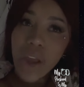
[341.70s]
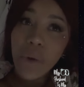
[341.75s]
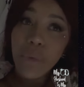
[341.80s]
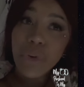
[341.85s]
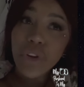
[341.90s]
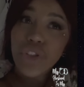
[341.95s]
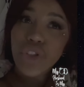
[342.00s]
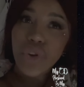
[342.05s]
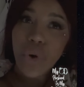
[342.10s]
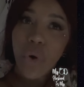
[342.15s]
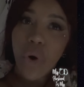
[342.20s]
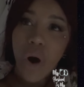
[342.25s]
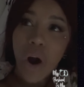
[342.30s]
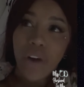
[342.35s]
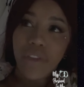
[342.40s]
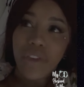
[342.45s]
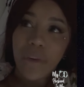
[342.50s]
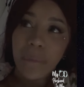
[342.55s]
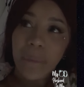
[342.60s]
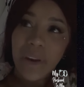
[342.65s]
it was so
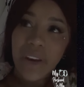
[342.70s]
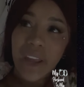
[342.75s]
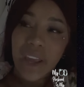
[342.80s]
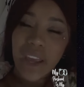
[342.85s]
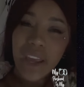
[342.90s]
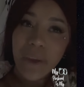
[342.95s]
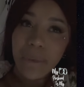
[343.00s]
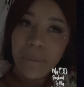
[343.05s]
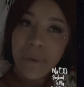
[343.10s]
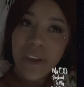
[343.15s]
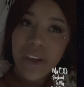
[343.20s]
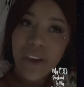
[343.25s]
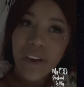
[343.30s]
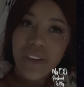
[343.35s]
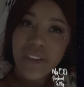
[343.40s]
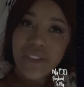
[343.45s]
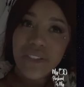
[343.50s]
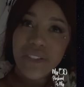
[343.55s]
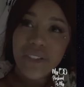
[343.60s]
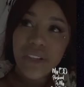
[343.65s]
hard for me to eat
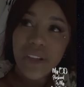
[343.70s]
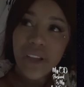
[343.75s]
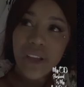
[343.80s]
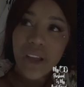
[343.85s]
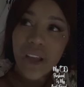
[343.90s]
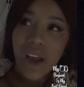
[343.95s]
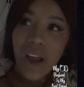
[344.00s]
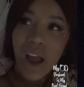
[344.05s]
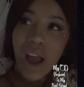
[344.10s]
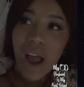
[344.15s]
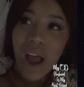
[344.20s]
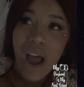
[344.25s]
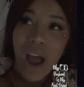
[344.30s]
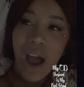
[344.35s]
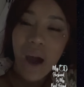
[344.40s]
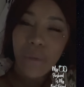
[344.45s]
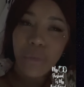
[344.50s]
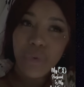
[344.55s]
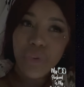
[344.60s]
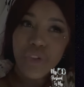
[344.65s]
because
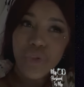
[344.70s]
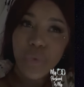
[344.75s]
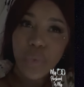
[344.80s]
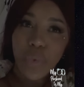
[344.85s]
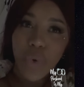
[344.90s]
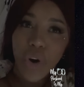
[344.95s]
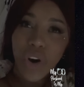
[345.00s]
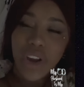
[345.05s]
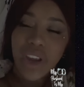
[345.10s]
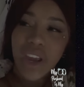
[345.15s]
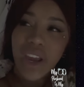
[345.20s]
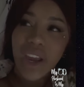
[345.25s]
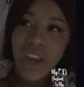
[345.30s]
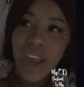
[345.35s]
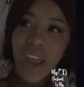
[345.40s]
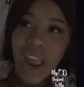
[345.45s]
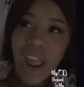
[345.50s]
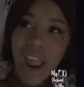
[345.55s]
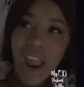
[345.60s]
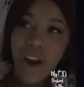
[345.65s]
I was
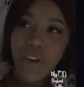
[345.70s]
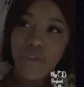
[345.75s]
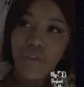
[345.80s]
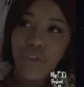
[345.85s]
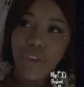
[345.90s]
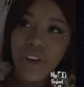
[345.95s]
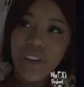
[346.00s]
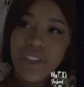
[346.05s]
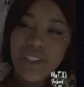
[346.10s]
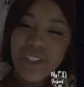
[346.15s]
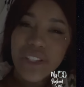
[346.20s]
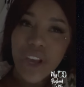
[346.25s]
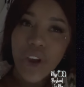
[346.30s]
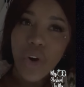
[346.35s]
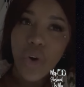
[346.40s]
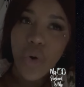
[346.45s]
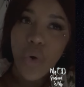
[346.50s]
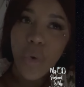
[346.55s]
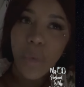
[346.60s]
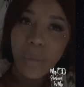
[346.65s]
working every
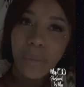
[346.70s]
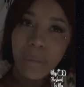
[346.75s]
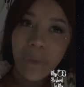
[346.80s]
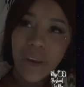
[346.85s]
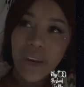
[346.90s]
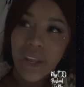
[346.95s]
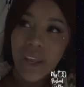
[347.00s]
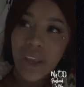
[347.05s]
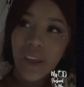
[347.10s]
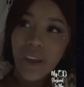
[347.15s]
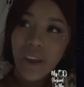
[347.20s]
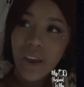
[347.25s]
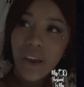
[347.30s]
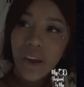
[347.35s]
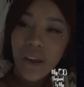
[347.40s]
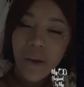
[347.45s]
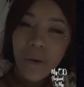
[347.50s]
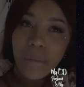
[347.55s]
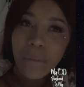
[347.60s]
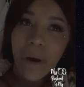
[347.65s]
single minute.
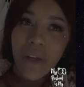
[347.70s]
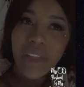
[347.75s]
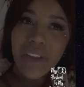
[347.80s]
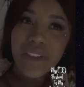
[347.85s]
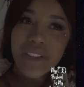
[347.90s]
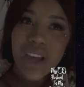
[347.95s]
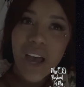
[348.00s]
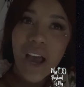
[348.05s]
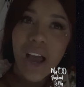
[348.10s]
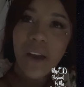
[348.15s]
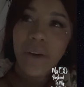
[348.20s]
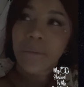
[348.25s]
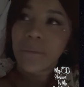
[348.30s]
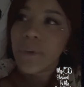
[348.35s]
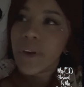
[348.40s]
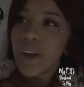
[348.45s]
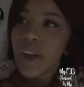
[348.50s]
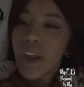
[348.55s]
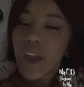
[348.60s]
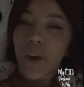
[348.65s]
By the
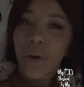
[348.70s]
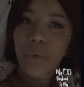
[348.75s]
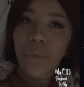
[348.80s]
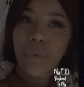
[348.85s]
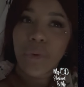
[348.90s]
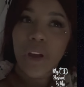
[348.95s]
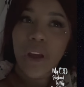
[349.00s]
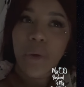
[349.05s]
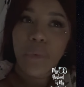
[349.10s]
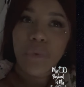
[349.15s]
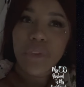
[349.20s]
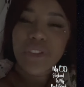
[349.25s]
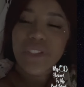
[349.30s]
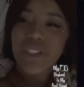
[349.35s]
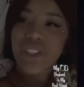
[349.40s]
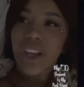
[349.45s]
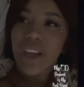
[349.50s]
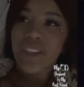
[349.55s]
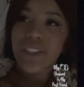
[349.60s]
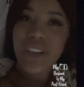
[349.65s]
time it was
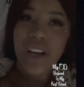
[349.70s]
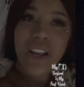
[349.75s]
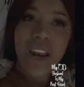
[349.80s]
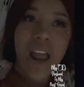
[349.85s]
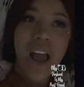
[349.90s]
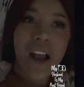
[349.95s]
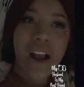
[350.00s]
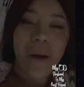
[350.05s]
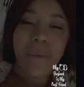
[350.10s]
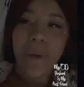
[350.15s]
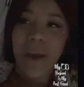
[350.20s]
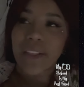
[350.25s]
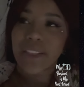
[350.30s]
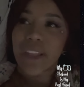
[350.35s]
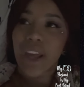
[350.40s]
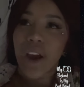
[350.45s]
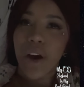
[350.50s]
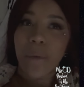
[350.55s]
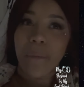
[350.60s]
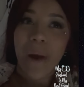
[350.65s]
6 o'clock, I'm
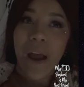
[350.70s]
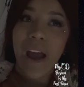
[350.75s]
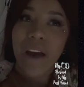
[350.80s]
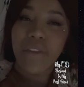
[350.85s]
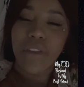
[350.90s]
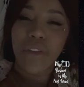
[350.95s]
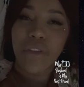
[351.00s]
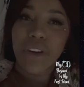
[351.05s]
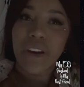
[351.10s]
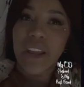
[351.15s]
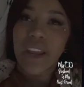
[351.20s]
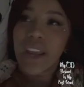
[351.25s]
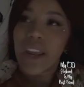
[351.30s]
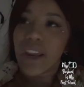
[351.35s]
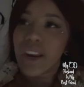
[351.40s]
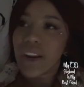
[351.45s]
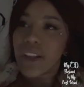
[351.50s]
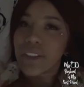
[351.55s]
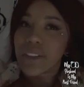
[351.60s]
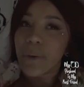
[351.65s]
like, damn, I haven't really
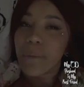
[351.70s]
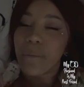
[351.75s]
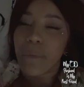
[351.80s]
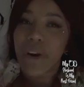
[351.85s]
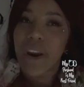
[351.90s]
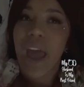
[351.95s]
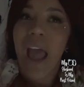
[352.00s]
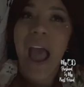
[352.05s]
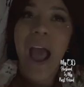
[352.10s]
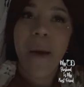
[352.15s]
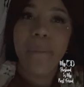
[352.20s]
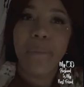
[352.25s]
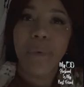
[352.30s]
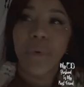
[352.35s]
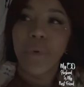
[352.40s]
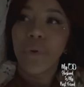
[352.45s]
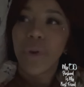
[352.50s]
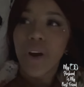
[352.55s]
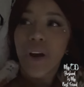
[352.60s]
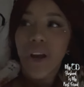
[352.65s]
eaten nothing but an
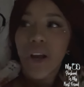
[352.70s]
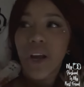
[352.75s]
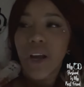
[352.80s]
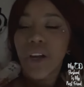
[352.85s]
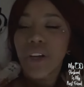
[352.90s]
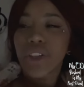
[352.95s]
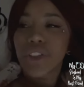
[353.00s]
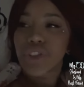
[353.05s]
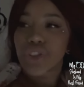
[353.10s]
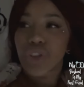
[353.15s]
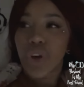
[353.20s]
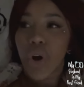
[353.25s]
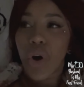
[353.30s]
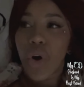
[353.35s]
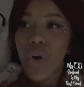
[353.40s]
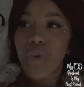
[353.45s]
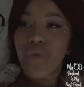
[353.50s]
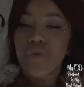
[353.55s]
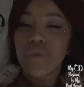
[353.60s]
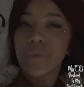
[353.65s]
apple.
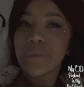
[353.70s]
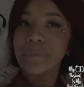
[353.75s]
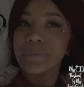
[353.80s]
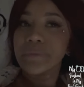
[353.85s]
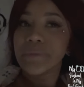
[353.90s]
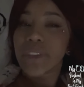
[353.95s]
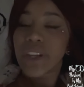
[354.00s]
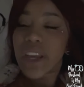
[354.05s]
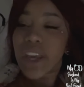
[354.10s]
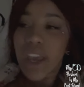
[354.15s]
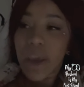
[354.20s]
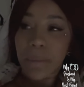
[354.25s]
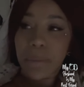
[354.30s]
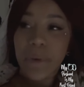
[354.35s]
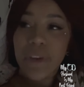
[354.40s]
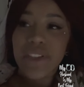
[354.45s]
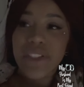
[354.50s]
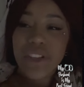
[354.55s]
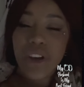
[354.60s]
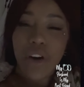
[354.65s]
So
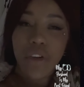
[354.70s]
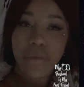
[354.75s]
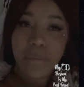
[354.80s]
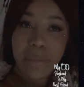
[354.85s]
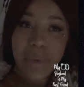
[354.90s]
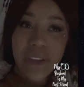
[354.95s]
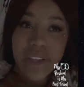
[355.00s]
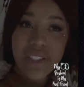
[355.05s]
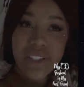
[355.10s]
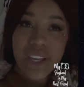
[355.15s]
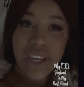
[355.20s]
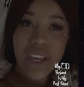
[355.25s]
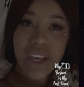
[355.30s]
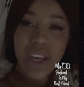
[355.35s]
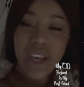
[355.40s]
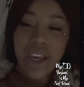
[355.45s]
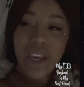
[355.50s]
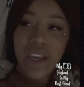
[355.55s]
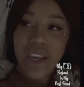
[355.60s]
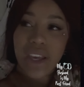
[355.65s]
keep yourself
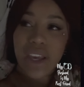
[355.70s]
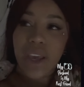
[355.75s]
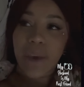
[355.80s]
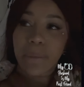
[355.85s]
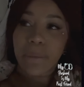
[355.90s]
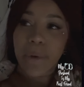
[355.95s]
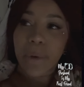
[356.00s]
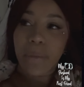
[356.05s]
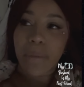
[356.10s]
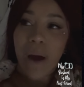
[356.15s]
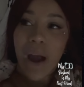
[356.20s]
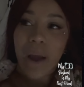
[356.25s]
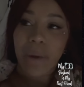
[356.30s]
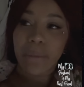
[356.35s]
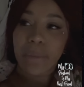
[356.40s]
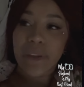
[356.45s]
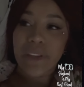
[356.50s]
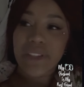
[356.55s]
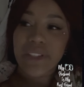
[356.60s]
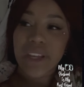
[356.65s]
busy, keep your
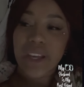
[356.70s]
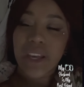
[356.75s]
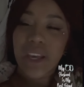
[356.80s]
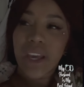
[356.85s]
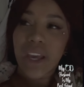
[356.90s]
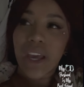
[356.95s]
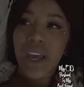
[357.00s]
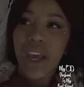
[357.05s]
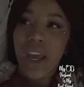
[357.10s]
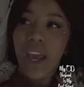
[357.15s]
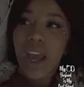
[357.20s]
mind busy,